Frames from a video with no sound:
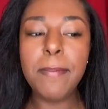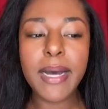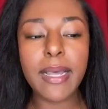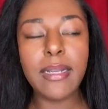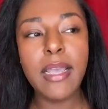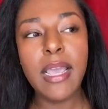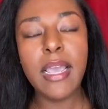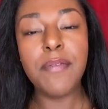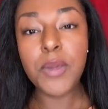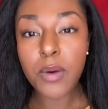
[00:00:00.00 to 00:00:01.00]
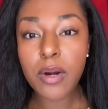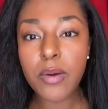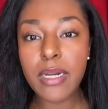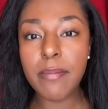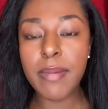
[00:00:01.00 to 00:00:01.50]
But if you are
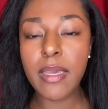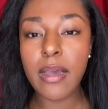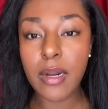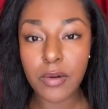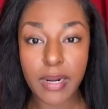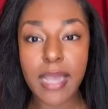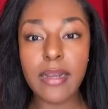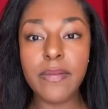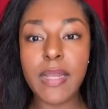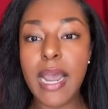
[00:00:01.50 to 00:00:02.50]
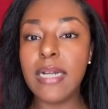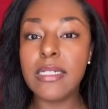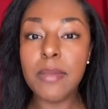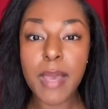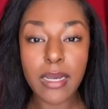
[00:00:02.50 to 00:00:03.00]
going to be a creative and
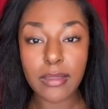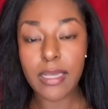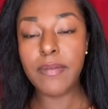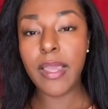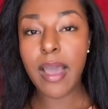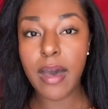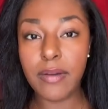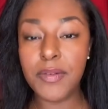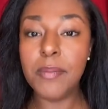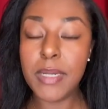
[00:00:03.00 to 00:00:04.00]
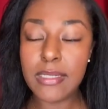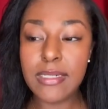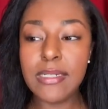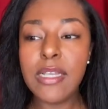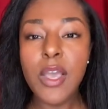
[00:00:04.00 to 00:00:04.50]
actually make a living out of your
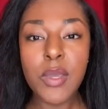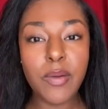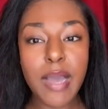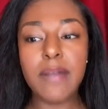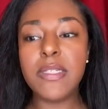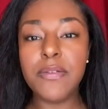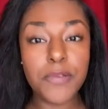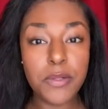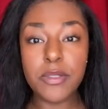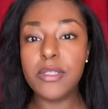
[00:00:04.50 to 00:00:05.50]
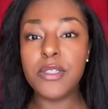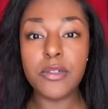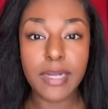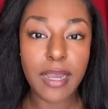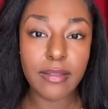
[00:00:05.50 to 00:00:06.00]
business, you have to fuse the 2
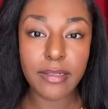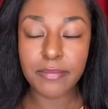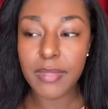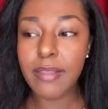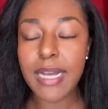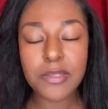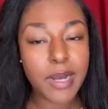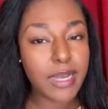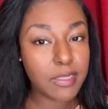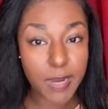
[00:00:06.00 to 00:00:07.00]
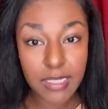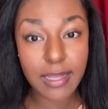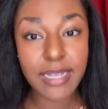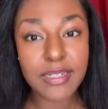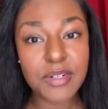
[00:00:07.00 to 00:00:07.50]
together. And that's why I
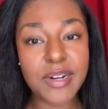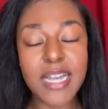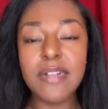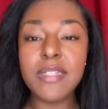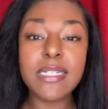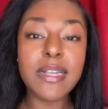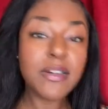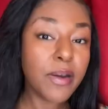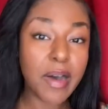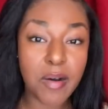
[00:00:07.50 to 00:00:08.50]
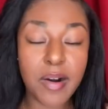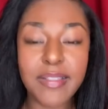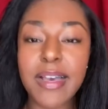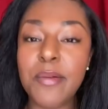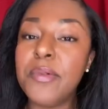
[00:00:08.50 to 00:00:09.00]
specialize in creatives, because I know how hard
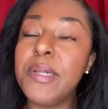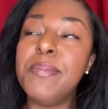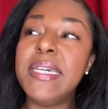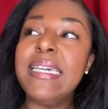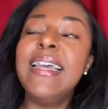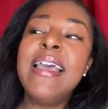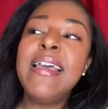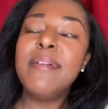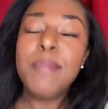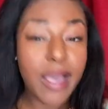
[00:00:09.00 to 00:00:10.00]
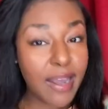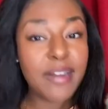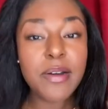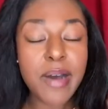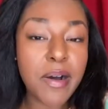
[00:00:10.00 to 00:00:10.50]
that would be. And I
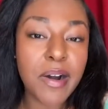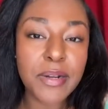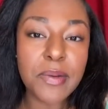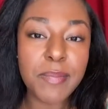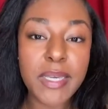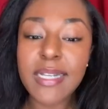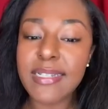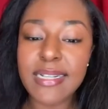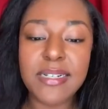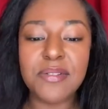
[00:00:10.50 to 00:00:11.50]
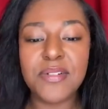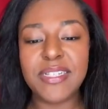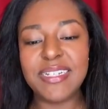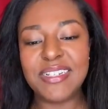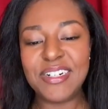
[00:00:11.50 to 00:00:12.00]
know how hard it would be because I did it for
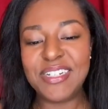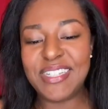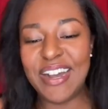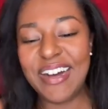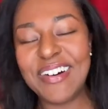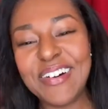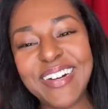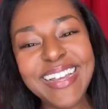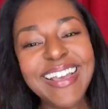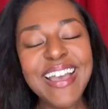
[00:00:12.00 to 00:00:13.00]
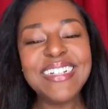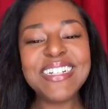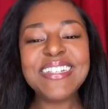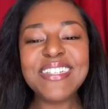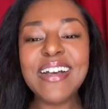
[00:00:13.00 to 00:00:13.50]
6 years. So
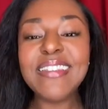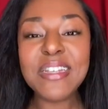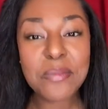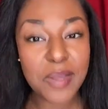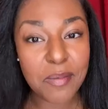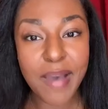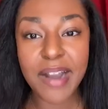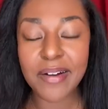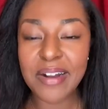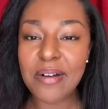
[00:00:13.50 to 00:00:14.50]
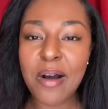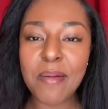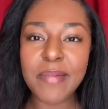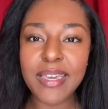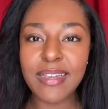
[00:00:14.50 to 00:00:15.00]
just a little bit of background
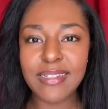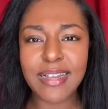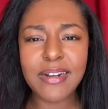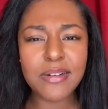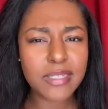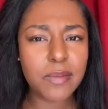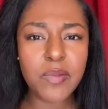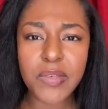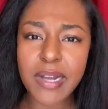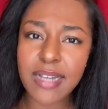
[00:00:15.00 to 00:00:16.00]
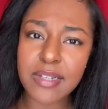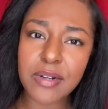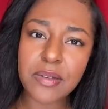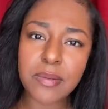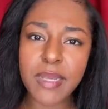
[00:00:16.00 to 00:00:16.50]
on me, because I know some of you guys are
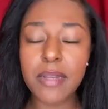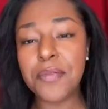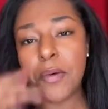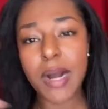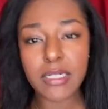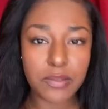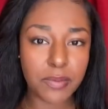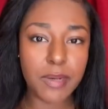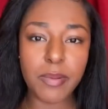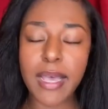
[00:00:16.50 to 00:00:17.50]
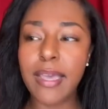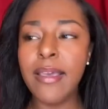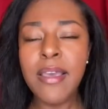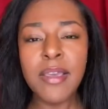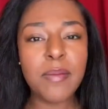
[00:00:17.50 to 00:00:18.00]
new to me. If you're watching the replay,
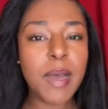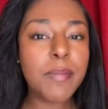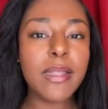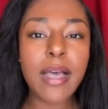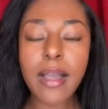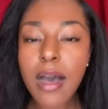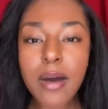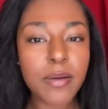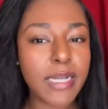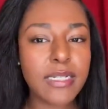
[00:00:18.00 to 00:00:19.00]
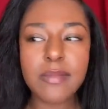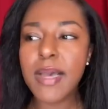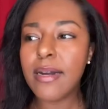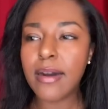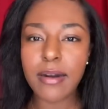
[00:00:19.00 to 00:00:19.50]
you might be like, oh, I just
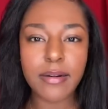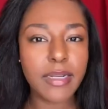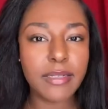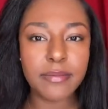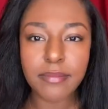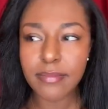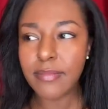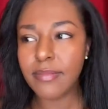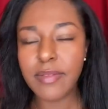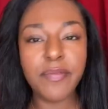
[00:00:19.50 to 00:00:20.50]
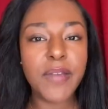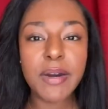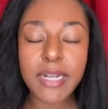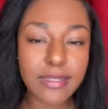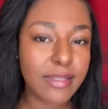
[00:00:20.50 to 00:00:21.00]
met her, and
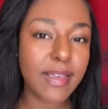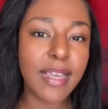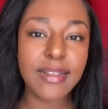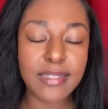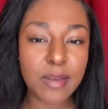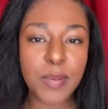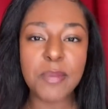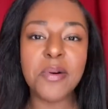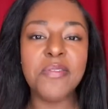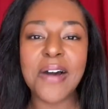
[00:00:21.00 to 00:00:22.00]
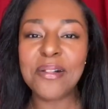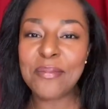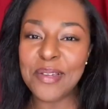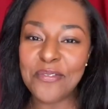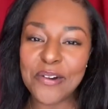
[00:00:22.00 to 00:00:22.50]
various things that people have
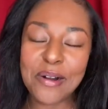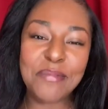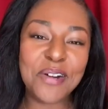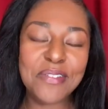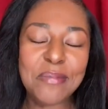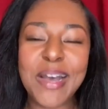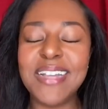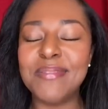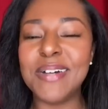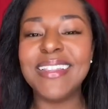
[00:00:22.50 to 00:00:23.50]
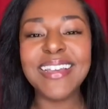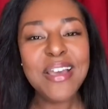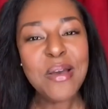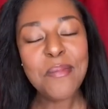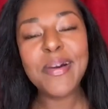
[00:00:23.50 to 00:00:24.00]
followed me from over the past month.
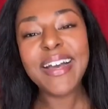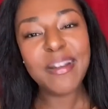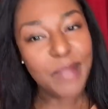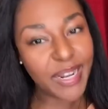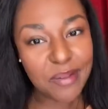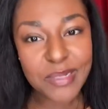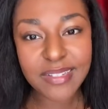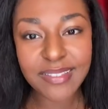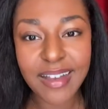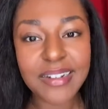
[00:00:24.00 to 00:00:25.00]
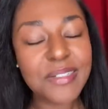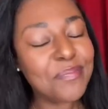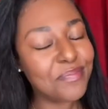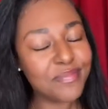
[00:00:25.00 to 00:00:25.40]
But my name is Alana.